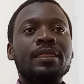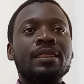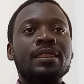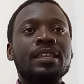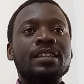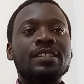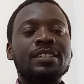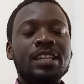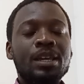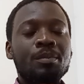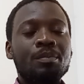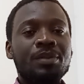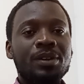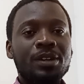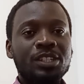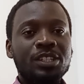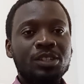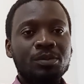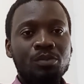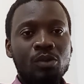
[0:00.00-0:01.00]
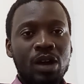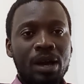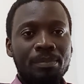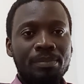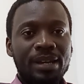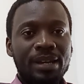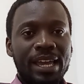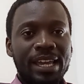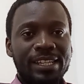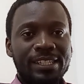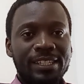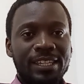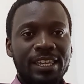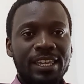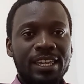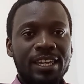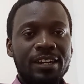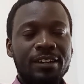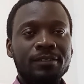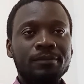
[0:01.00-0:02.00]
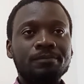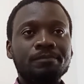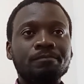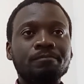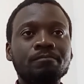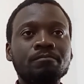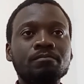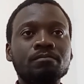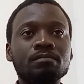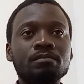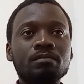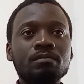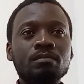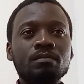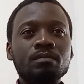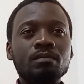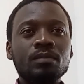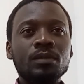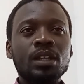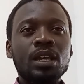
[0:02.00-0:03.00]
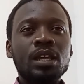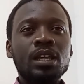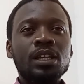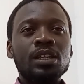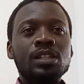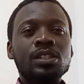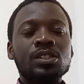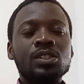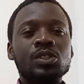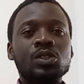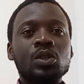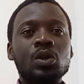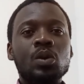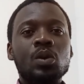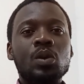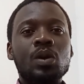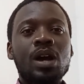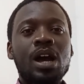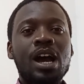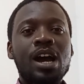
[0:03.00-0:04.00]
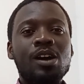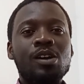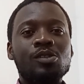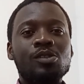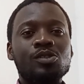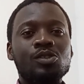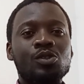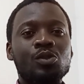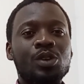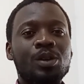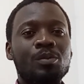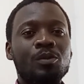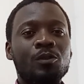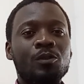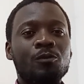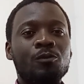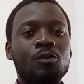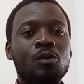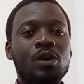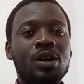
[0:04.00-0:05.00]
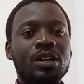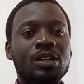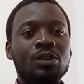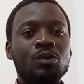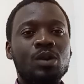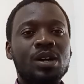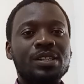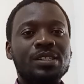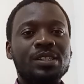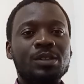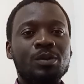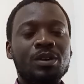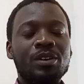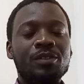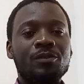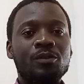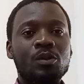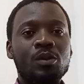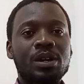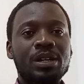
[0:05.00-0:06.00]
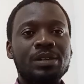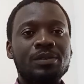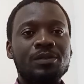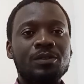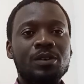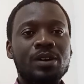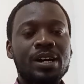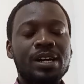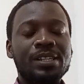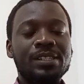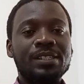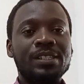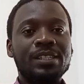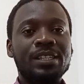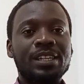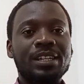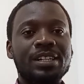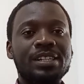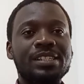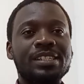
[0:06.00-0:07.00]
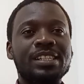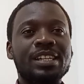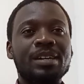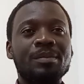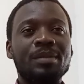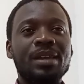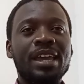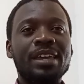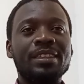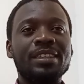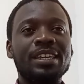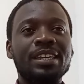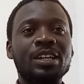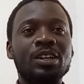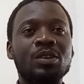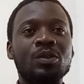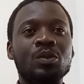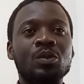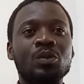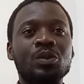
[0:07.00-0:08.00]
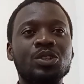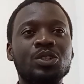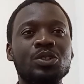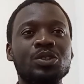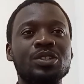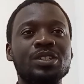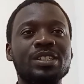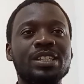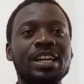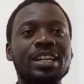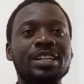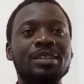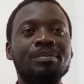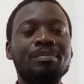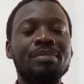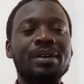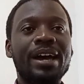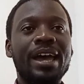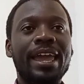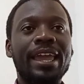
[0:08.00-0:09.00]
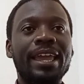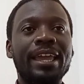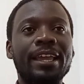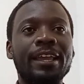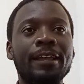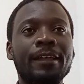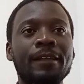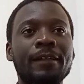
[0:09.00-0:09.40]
The same principle applies here. So how do we move forward? What's the way forward for us here in Zambia? I think we should start by